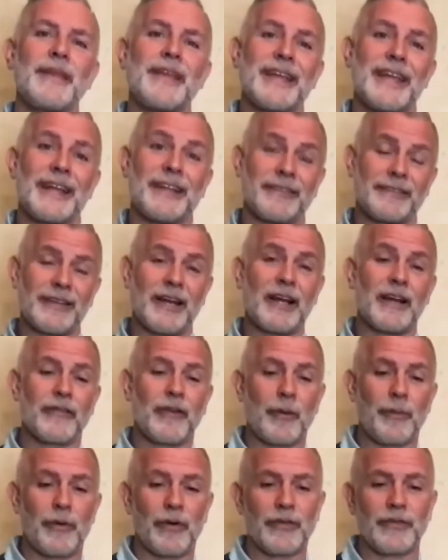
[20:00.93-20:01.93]
inside of
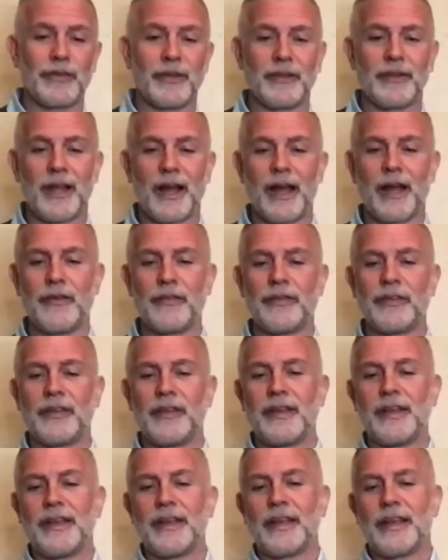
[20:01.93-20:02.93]
our personal lives
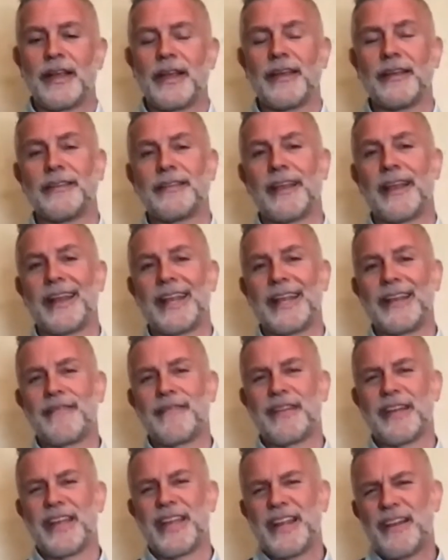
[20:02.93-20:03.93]
is that it